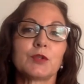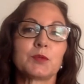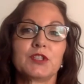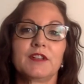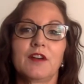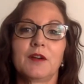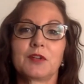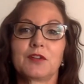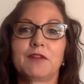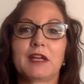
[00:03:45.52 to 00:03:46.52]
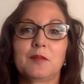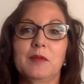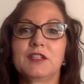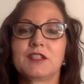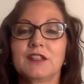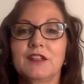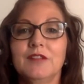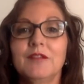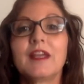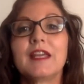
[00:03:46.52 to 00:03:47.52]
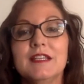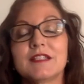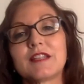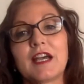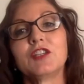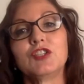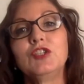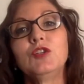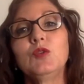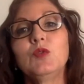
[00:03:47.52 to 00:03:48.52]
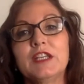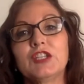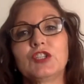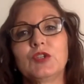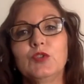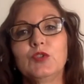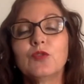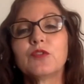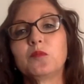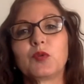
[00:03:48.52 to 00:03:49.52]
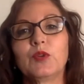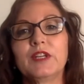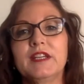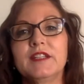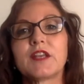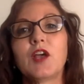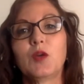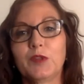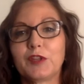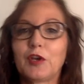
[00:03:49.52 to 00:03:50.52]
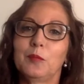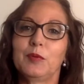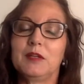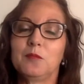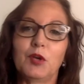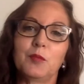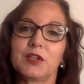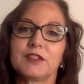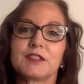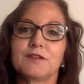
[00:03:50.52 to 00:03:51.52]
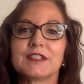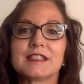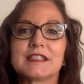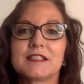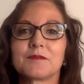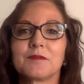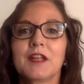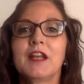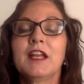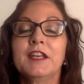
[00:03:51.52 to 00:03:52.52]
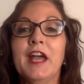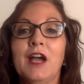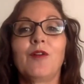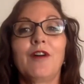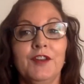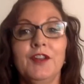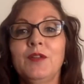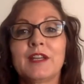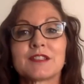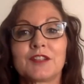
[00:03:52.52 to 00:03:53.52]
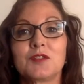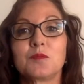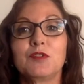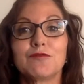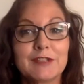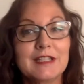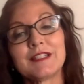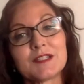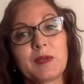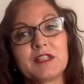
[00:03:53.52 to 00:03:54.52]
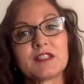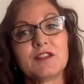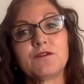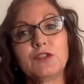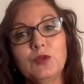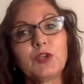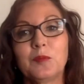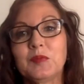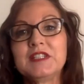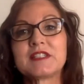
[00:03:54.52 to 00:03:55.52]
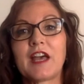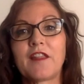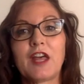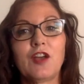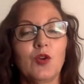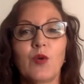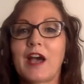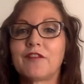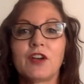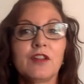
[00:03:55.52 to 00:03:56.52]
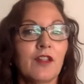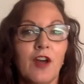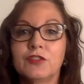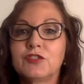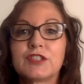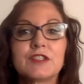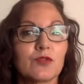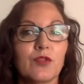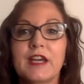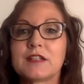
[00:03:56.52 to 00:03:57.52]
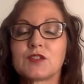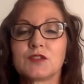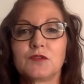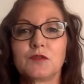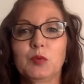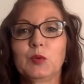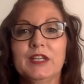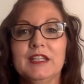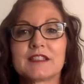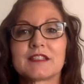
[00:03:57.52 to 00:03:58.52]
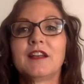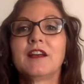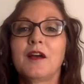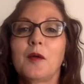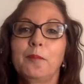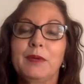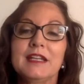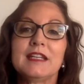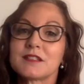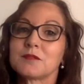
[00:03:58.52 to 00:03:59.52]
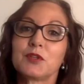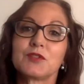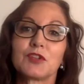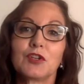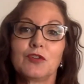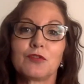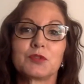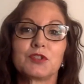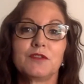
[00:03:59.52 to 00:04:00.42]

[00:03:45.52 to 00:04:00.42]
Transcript: option that I'm going to recommend to you is that you issue your employees with company mobile devices. Now, I know that's going to be really expensive for you companies out there who have hundreds or thousands of employees, but it is the most secure option